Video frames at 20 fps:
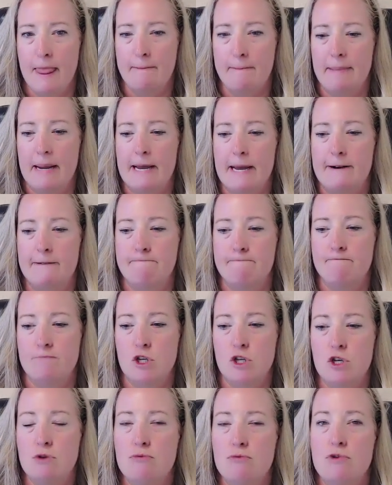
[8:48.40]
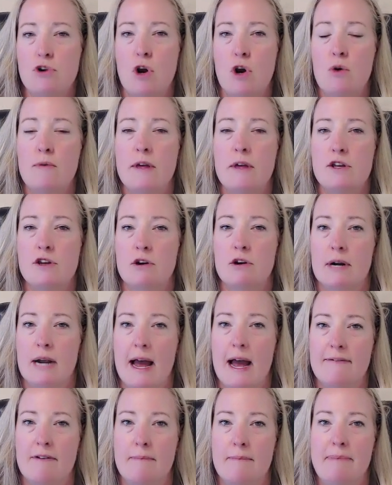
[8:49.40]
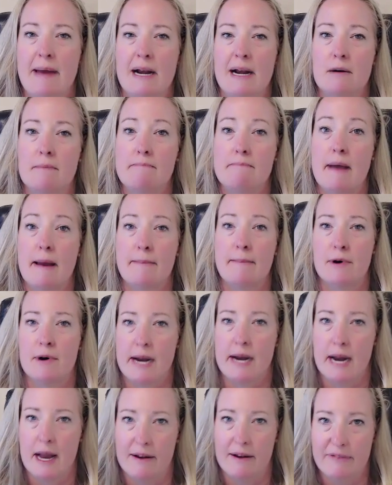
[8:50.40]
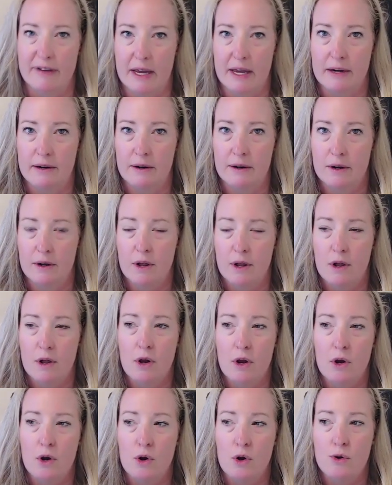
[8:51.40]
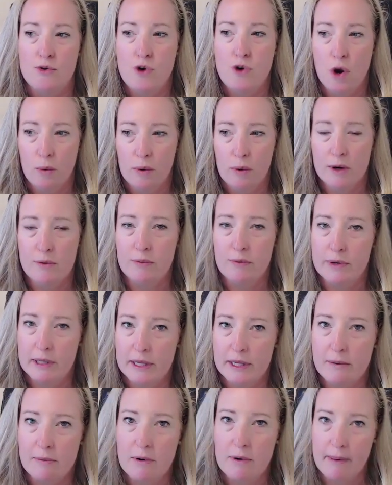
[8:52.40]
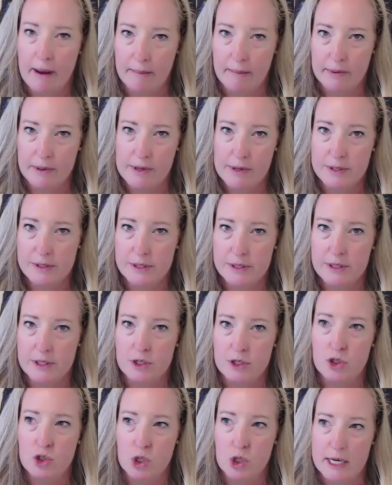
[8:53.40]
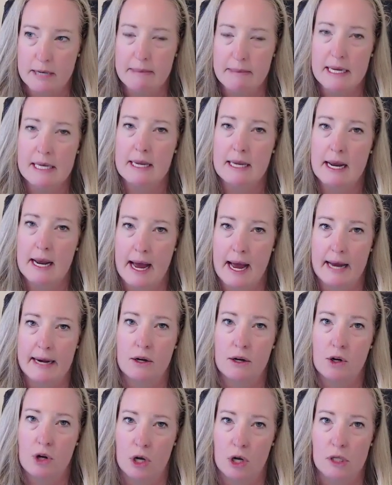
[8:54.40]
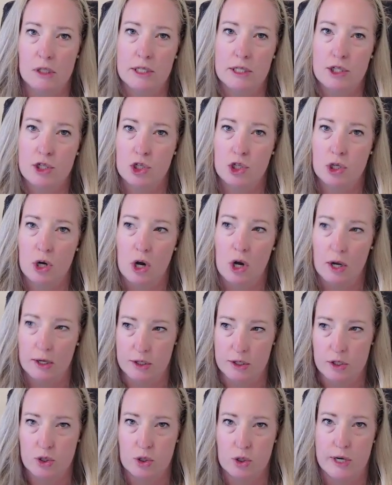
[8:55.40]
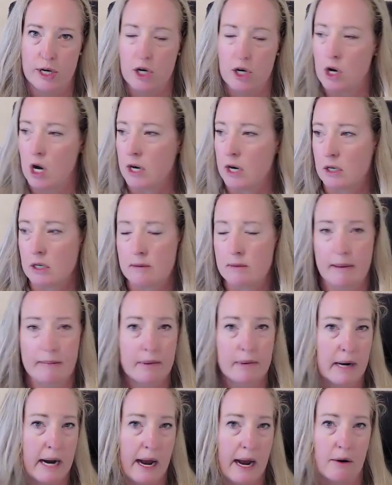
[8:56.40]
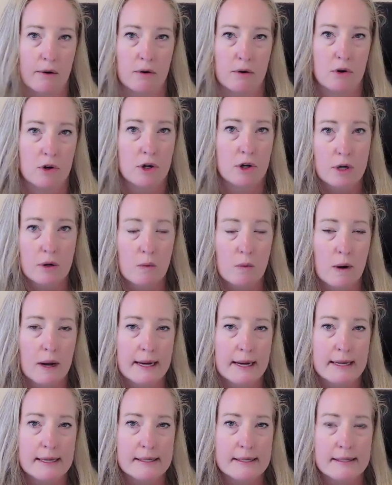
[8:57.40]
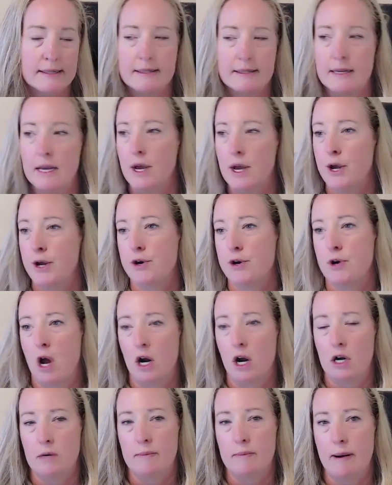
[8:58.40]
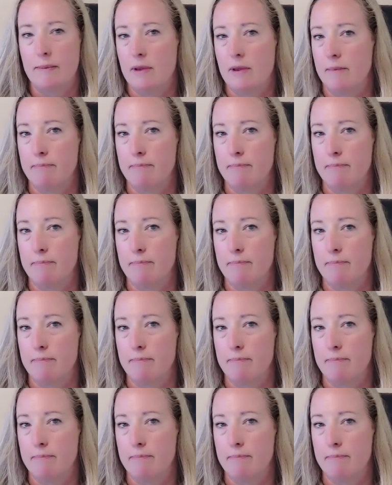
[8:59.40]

but you know that you're going to have a better memory of it. No one really remembers the street meat they had in college on the street. You're not going to remember how good it was. You're not going to remember the